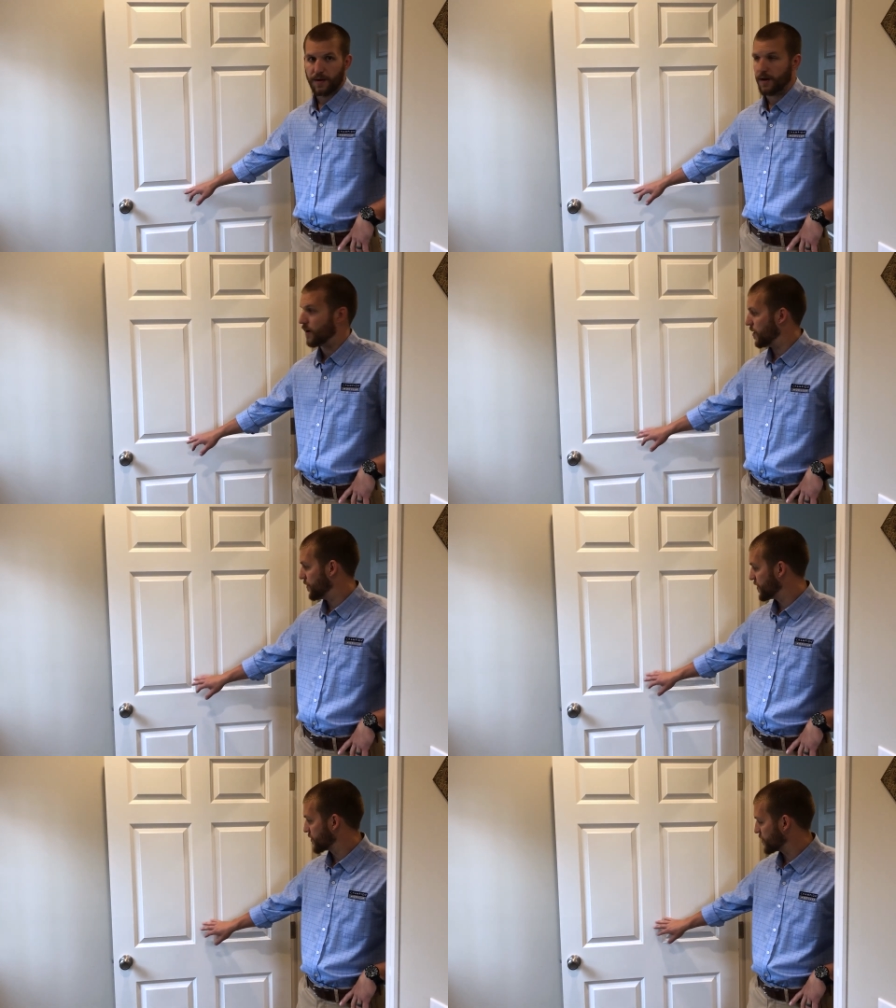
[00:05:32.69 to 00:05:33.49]
Um,
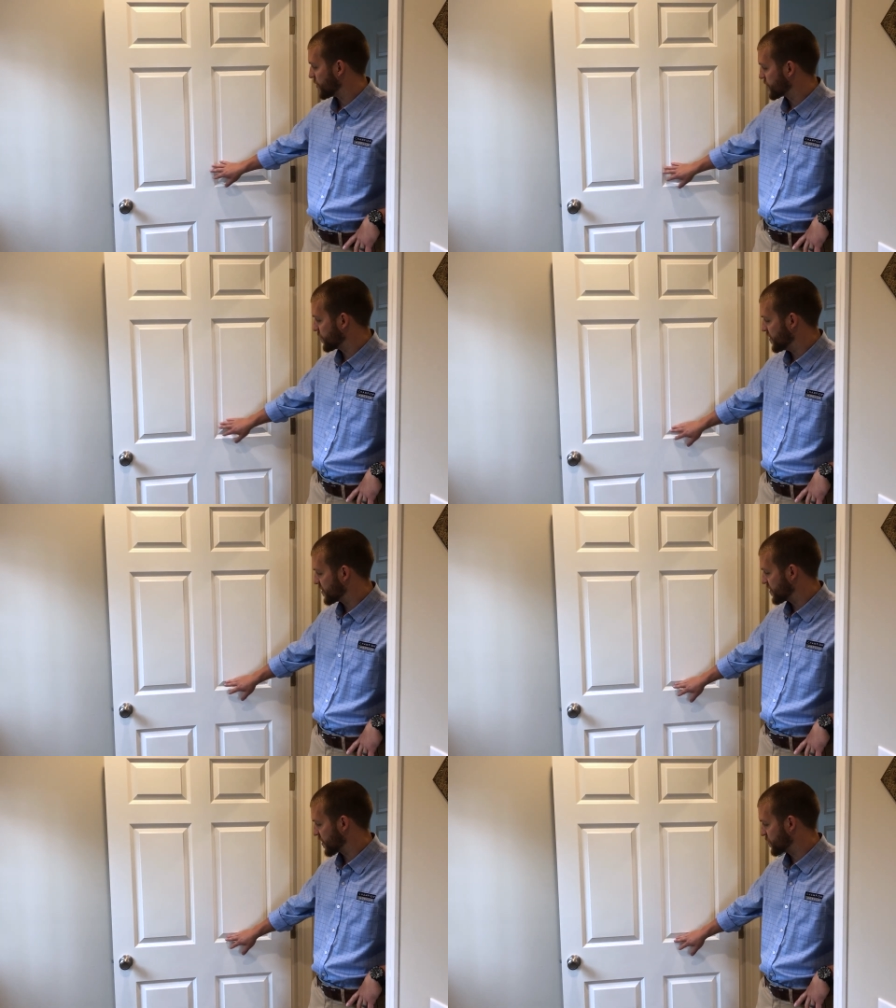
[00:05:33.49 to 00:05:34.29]
this is also a
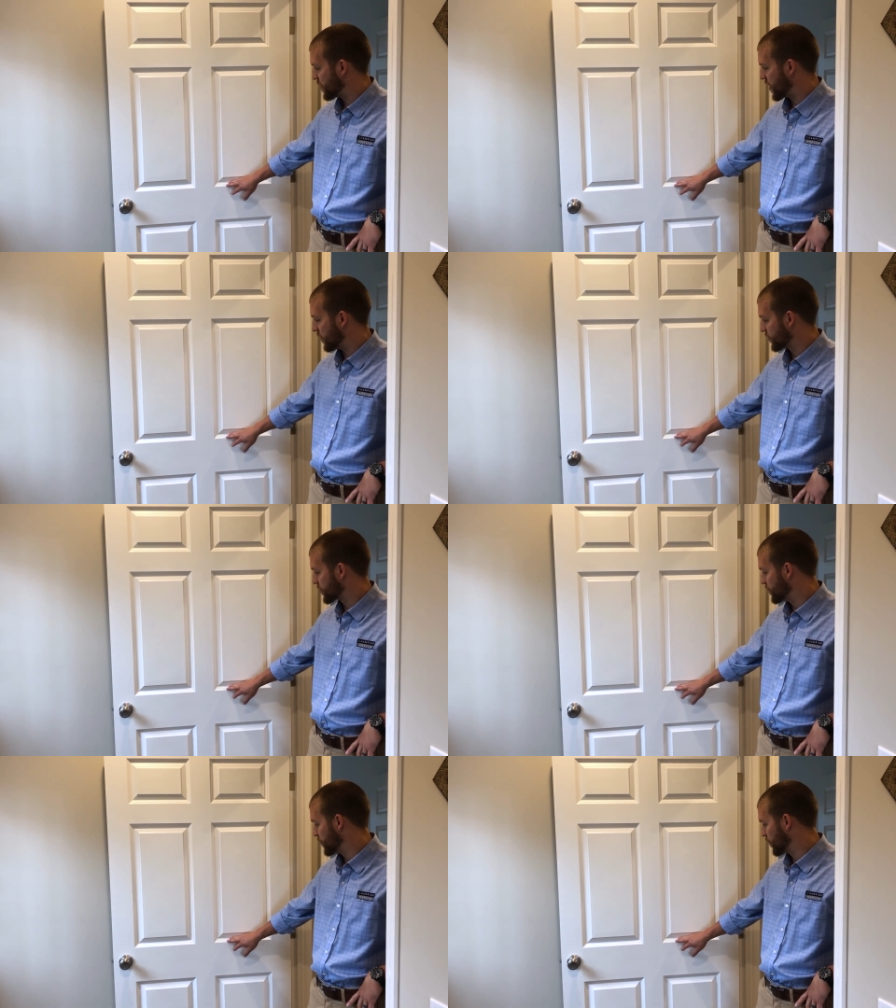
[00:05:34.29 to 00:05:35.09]
six panel
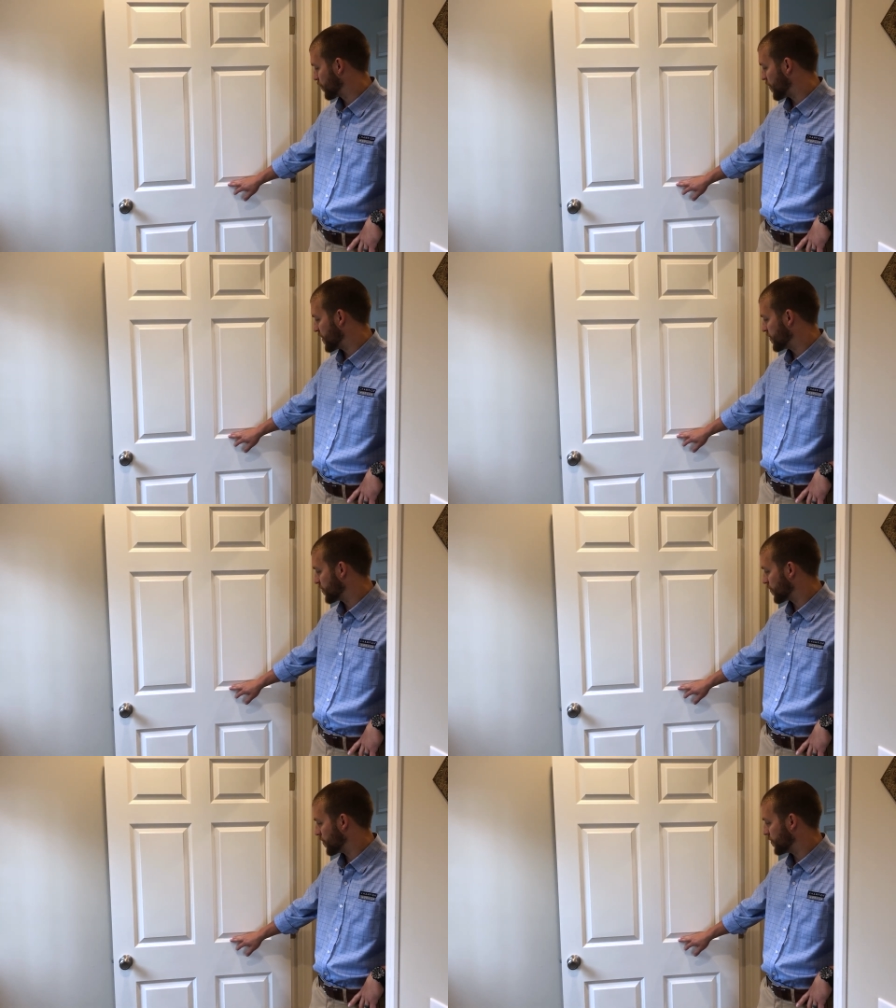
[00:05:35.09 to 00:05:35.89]
smooth white
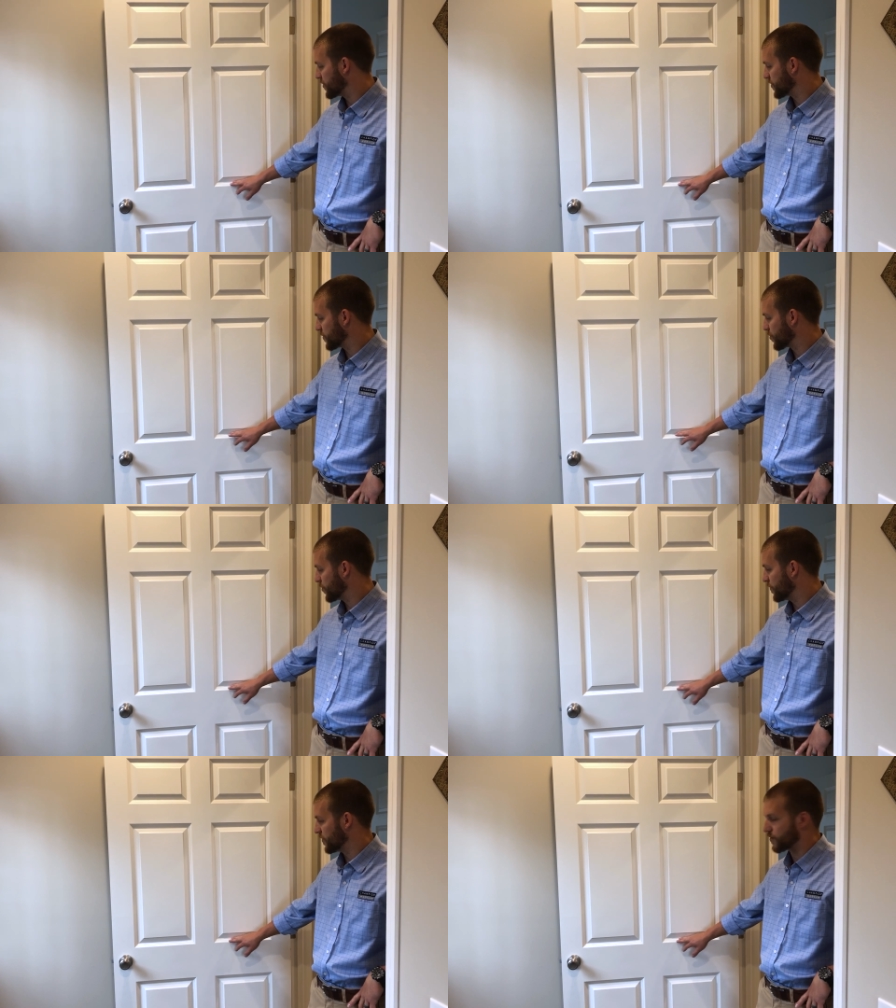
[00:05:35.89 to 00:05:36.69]
door, which is a
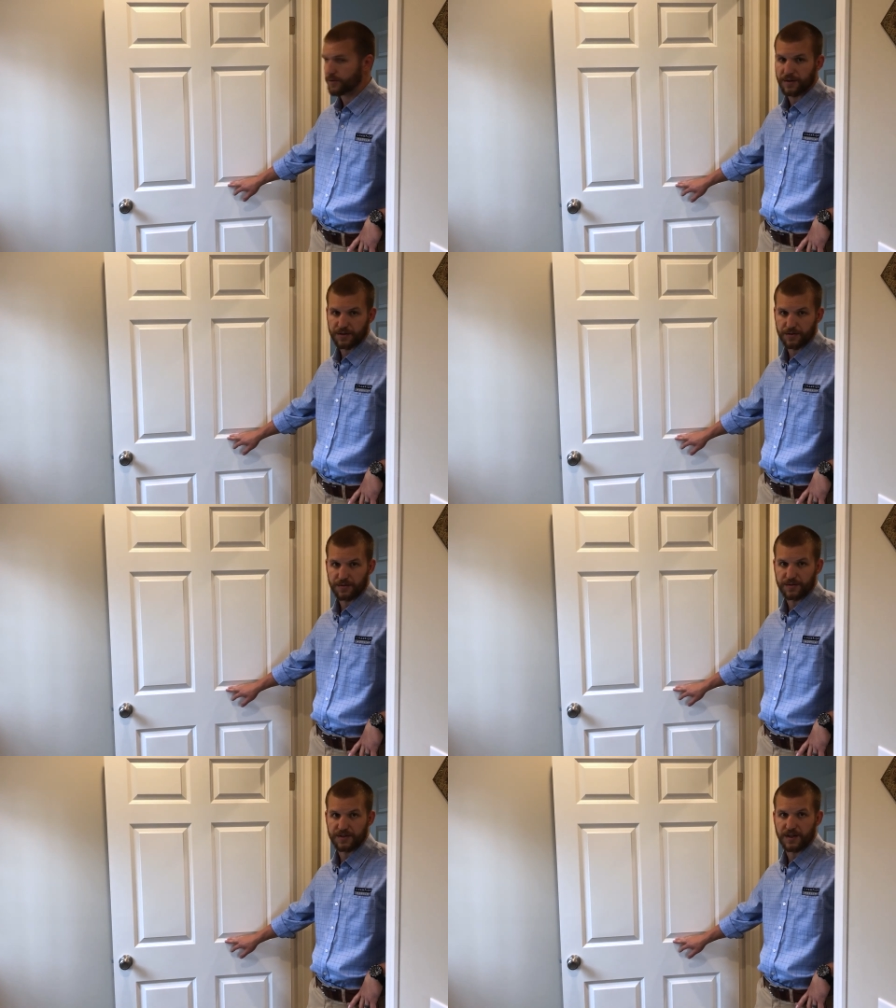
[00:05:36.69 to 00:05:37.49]
proven
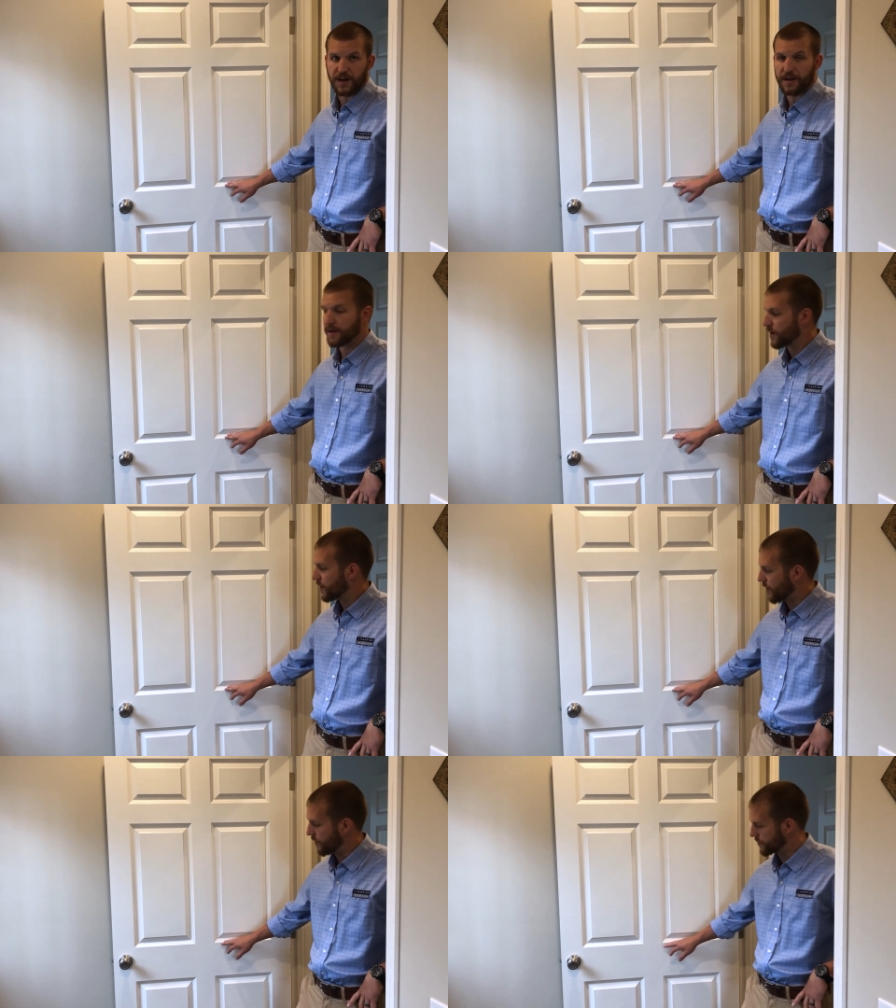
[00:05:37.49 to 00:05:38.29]
traditional design.
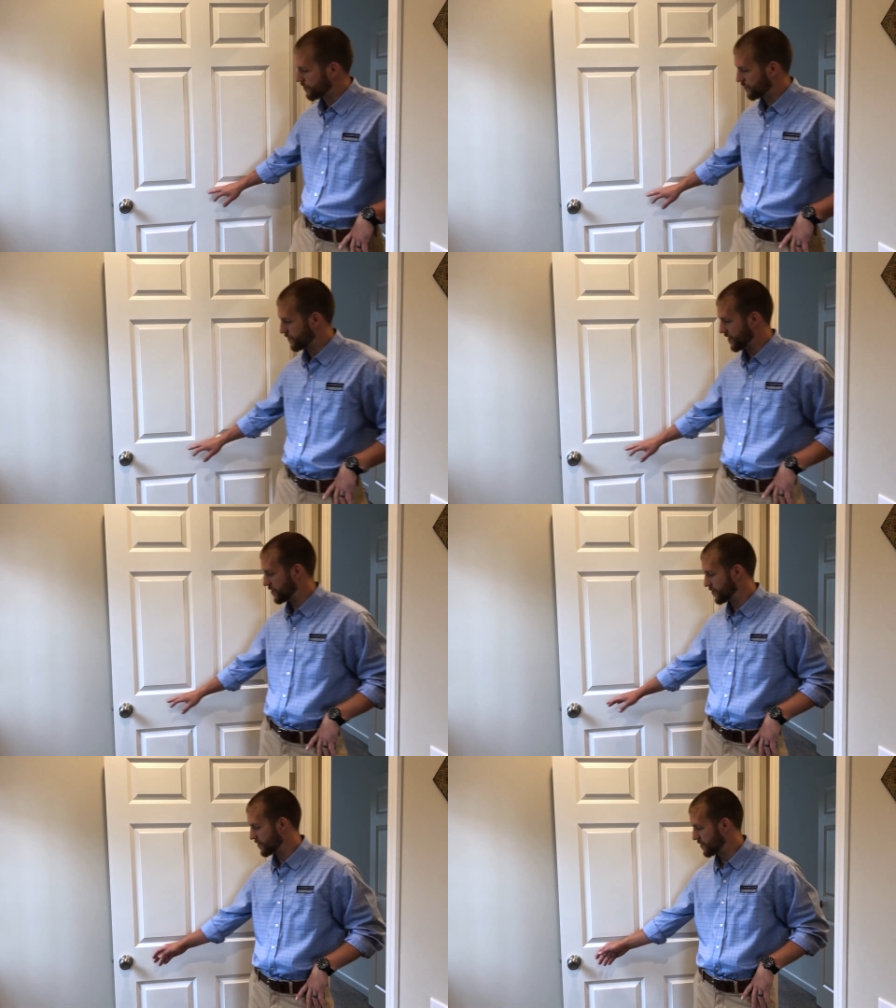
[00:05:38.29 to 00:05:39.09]
Also
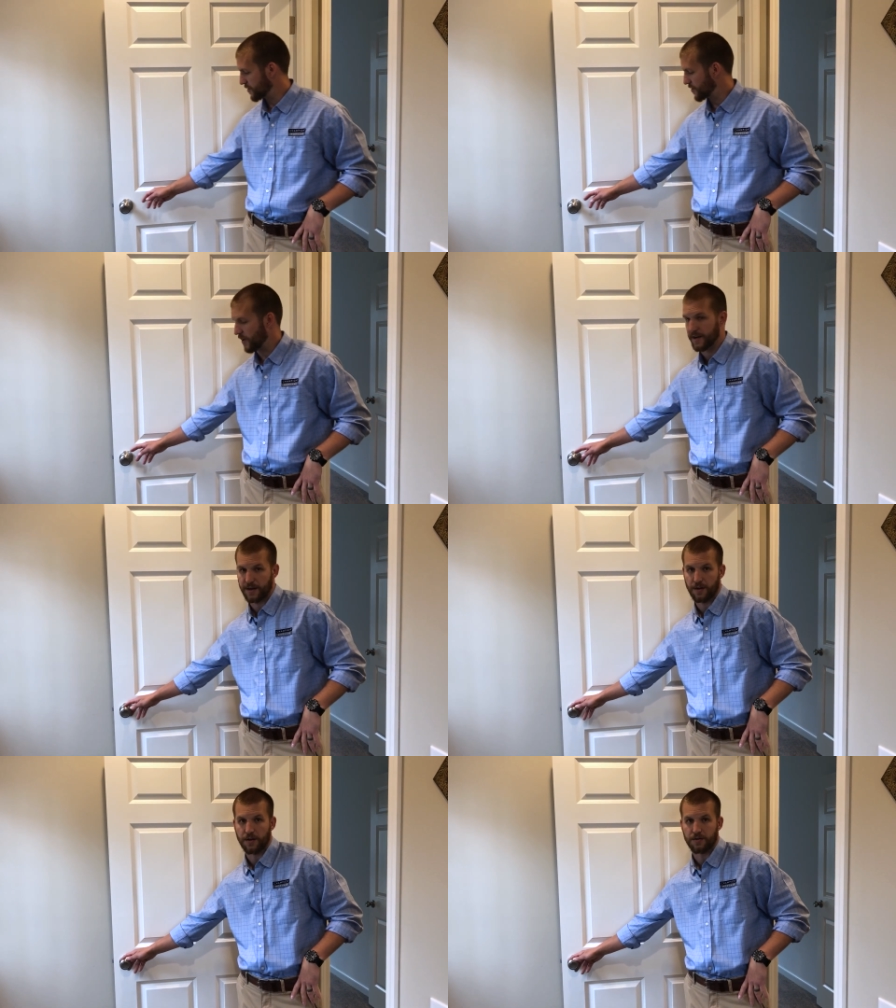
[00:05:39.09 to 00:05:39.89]
features the
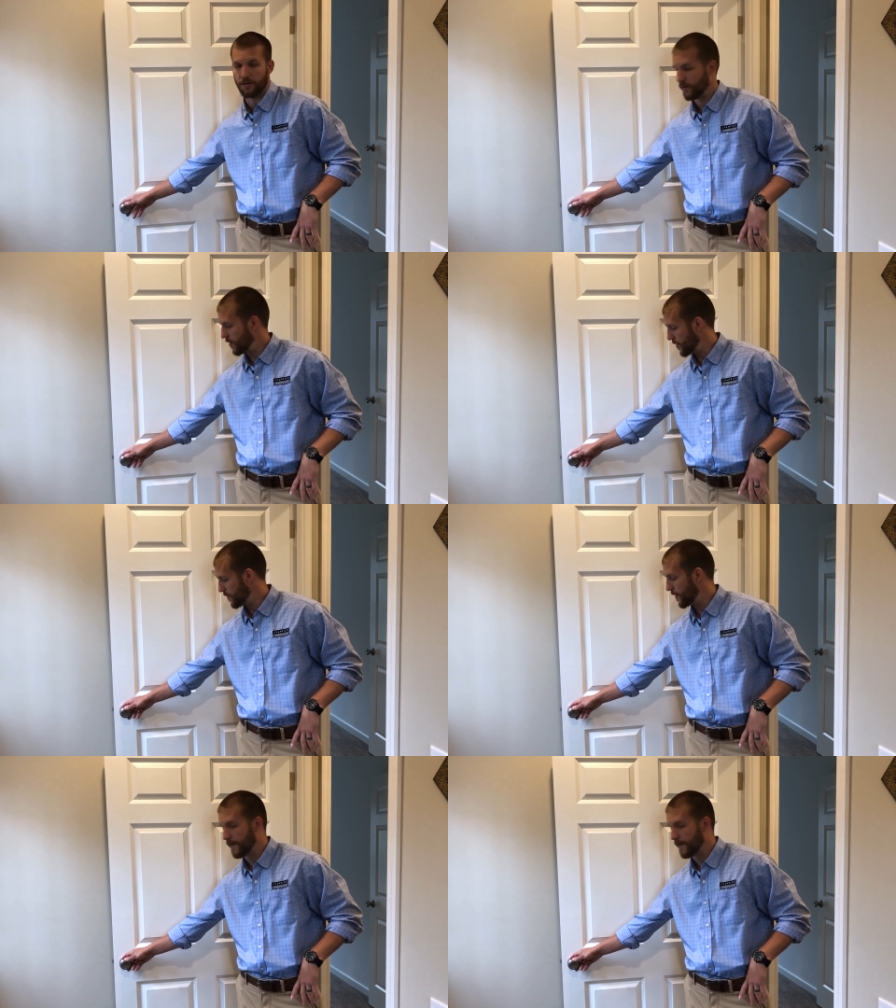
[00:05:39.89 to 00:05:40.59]
Schlage door hardware.